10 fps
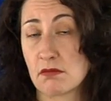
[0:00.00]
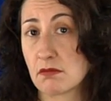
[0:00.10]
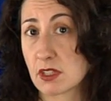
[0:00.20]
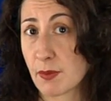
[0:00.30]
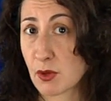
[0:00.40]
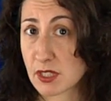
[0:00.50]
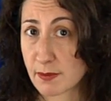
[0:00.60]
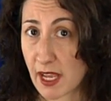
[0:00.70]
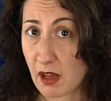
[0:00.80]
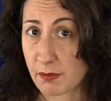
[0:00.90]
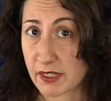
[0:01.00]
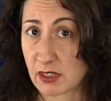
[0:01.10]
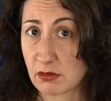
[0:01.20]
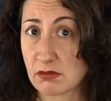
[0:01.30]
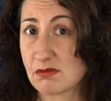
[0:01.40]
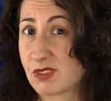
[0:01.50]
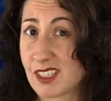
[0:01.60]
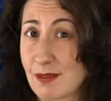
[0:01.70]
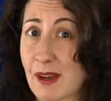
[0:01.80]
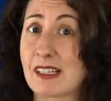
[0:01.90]
supposed to be helping you
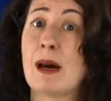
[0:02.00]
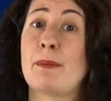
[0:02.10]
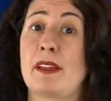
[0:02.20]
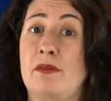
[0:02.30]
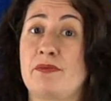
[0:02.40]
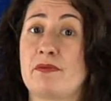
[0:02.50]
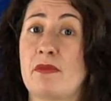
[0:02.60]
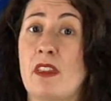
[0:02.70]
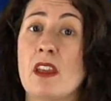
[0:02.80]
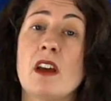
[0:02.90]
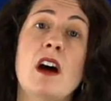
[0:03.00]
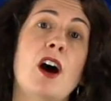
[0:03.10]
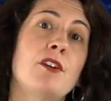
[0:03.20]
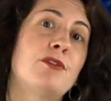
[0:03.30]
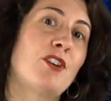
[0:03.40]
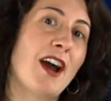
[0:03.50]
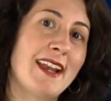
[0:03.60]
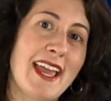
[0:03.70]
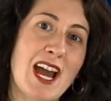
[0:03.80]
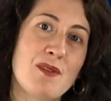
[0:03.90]
really might not be. On
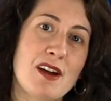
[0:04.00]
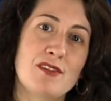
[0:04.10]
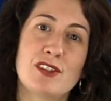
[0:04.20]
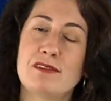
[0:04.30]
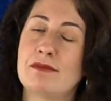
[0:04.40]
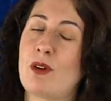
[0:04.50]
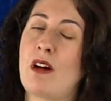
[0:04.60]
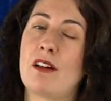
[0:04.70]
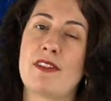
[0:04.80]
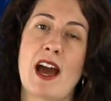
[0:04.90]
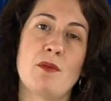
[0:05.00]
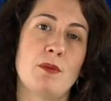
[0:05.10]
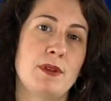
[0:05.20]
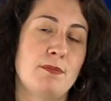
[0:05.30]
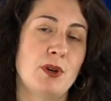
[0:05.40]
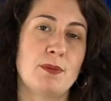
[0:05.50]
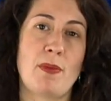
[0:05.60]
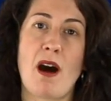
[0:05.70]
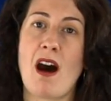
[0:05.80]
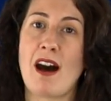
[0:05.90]
Friday, however, all that will be
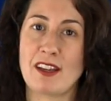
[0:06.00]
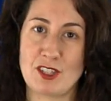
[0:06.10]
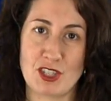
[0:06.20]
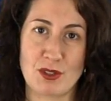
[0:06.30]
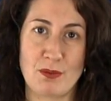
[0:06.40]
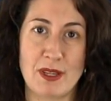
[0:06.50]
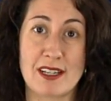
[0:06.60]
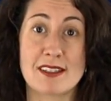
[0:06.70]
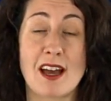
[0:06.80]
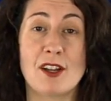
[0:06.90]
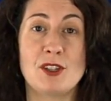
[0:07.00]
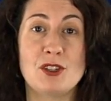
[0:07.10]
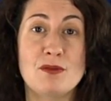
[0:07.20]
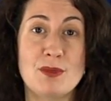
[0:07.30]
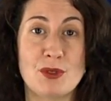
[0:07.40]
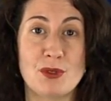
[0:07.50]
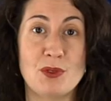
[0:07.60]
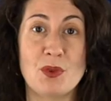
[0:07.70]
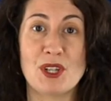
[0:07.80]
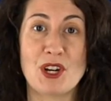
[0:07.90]
put behind you because a new
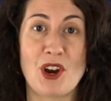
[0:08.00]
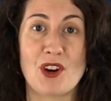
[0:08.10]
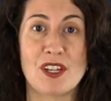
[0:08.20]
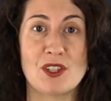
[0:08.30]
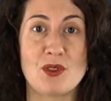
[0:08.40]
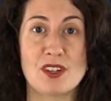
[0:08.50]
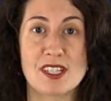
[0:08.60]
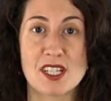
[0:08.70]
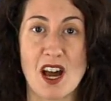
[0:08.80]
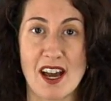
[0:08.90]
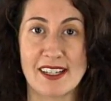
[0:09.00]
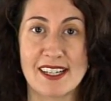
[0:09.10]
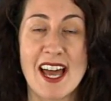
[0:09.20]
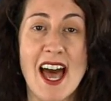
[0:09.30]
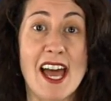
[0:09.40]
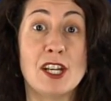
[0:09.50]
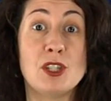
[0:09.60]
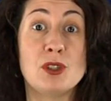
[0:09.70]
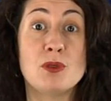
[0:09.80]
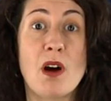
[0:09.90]
moon will occur in your sign
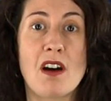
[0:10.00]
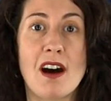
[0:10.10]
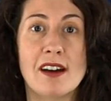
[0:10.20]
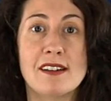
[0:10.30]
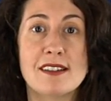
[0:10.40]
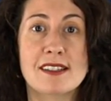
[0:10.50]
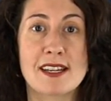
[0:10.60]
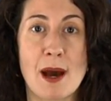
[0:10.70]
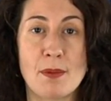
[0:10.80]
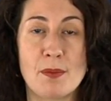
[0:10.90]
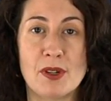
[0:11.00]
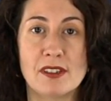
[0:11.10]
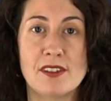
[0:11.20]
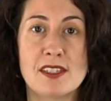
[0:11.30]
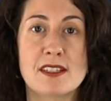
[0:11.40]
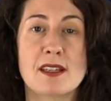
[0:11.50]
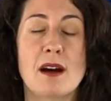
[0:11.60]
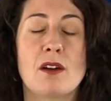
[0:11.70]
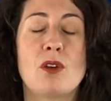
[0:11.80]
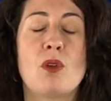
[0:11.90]
and you are unstoppable. This is
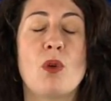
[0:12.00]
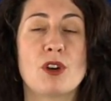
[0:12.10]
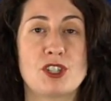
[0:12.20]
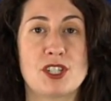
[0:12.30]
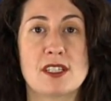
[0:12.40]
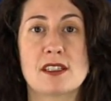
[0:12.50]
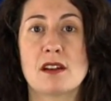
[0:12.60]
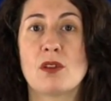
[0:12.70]
a gorgeous,